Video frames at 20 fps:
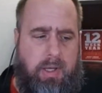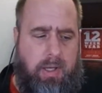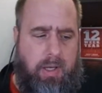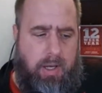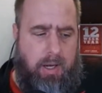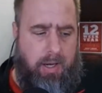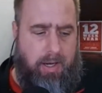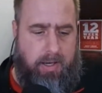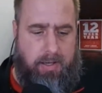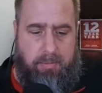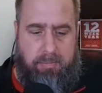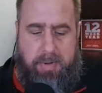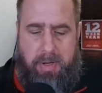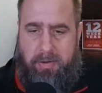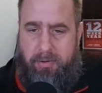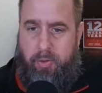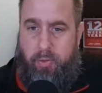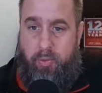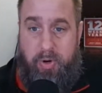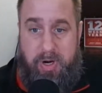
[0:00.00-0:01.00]
be
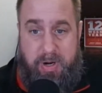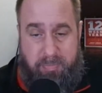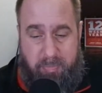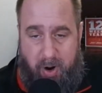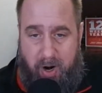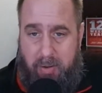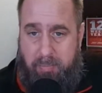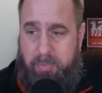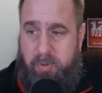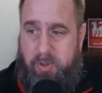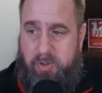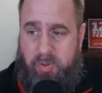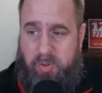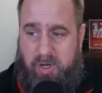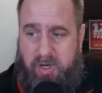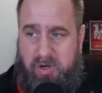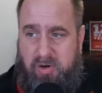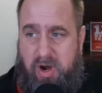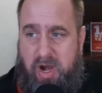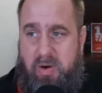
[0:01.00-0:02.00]
able to repurpose,
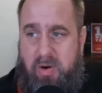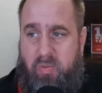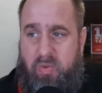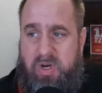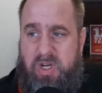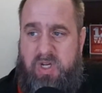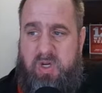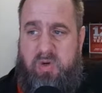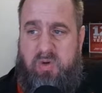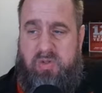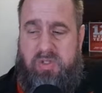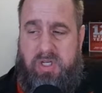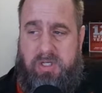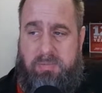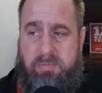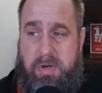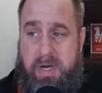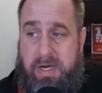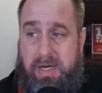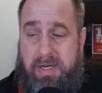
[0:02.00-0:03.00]
recreate, reuse this
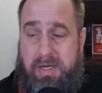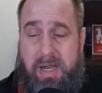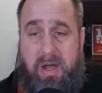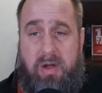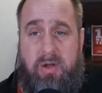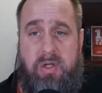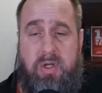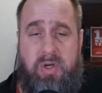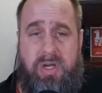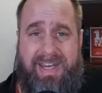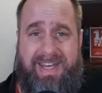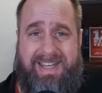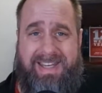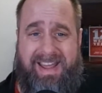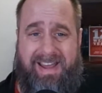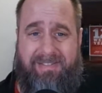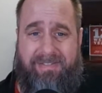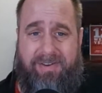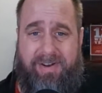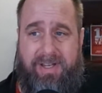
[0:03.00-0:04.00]
media. Now, you can
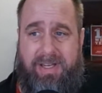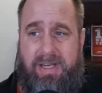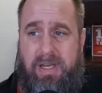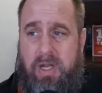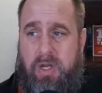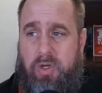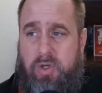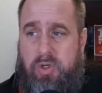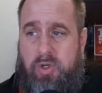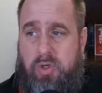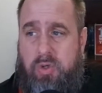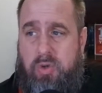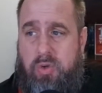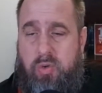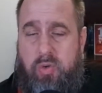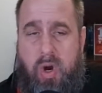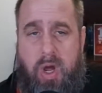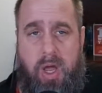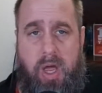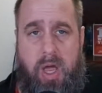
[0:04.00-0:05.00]
definitely
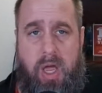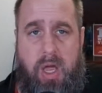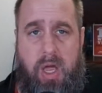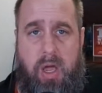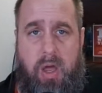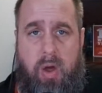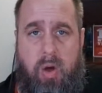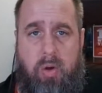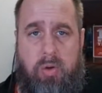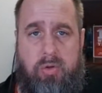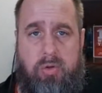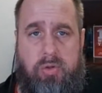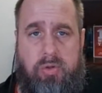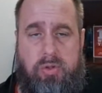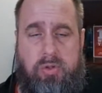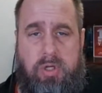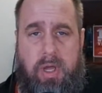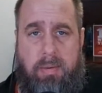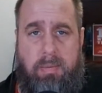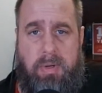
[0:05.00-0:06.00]
do
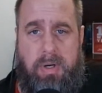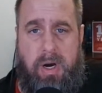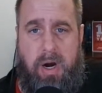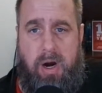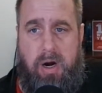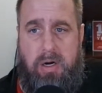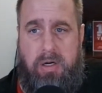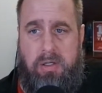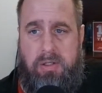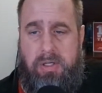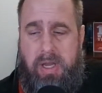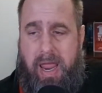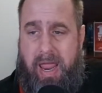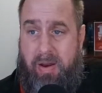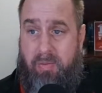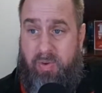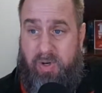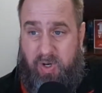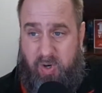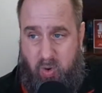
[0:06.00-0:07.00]
seminars
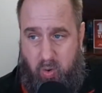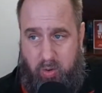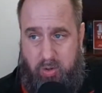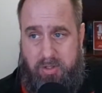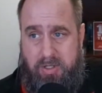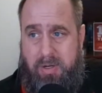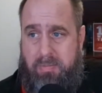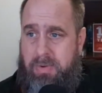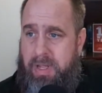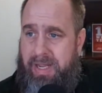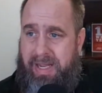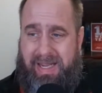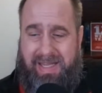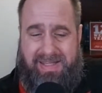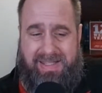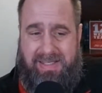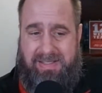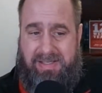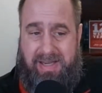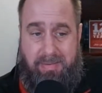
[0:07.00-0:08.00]
and record them and
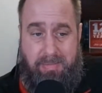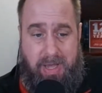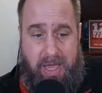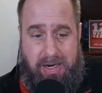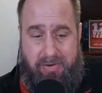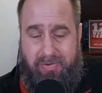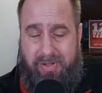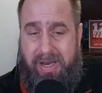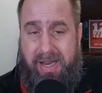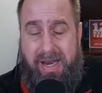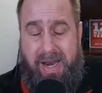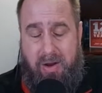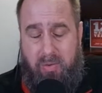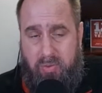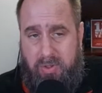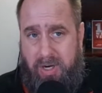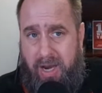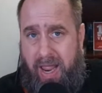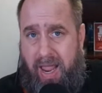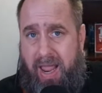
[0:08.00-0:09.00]
get the same out of it. And I
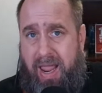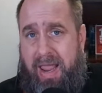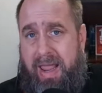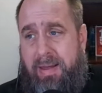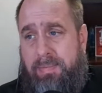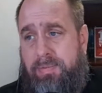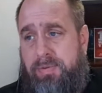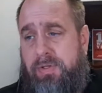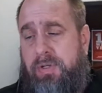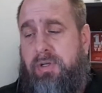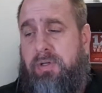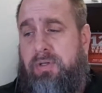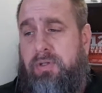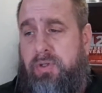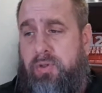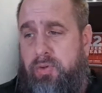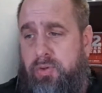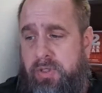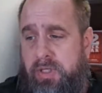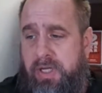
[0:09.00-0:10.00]
would
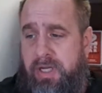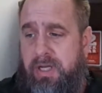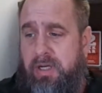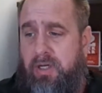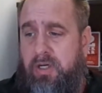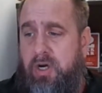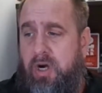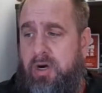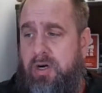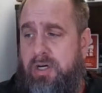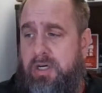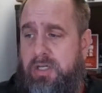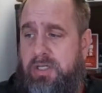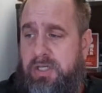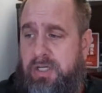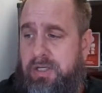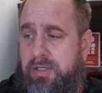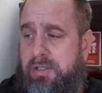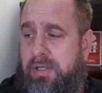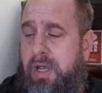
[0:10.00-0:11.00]
absolutely encourage
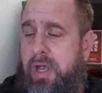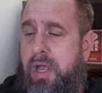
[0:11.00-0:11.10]
this.